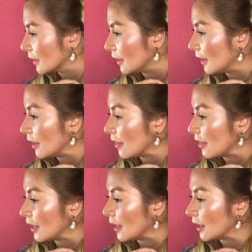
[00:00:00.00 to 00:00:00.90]
And
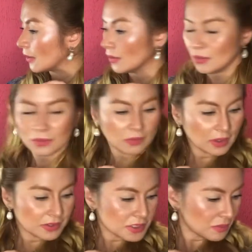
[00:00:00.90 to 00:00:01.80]
then, oh, where
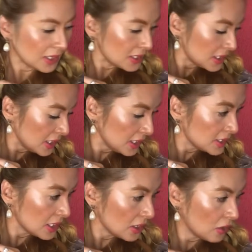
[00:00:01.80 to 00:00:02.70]
is my
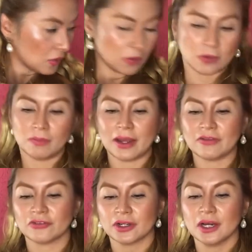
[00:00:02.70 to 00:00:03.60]
teasing comb? I
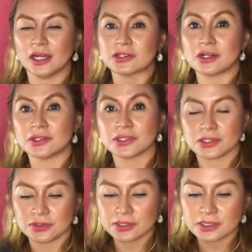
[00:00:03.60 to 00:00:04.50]
forgot, so I'll just
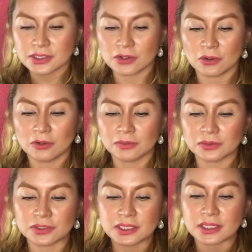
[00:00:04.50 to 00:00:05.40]
use this comb to
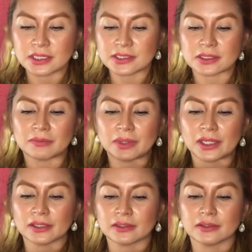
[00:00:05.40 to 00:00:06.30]
tease a bit.